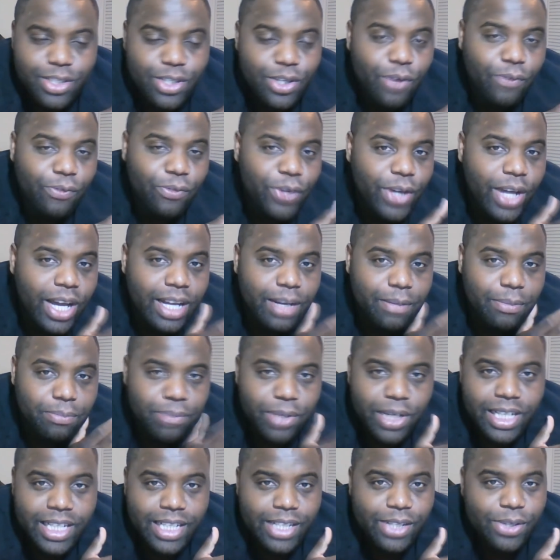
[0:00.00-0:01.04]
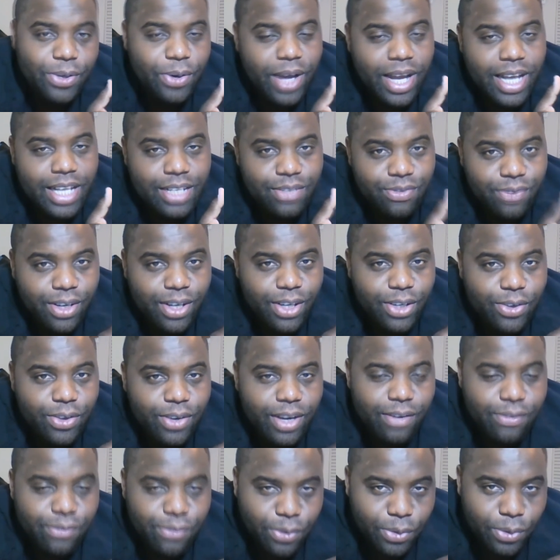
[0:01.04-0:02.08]
So if you got a buddy who has Far
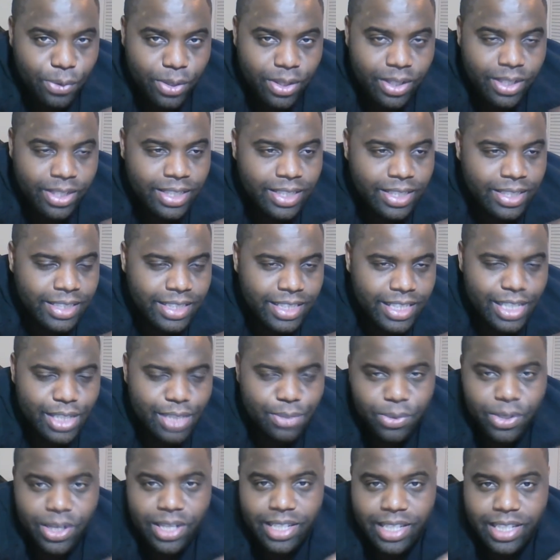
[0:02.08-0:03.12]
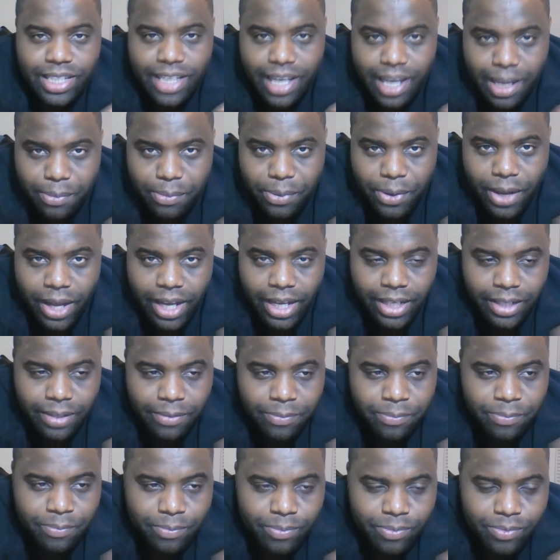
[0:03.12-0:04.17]
Cry 4, he's playing the campaign,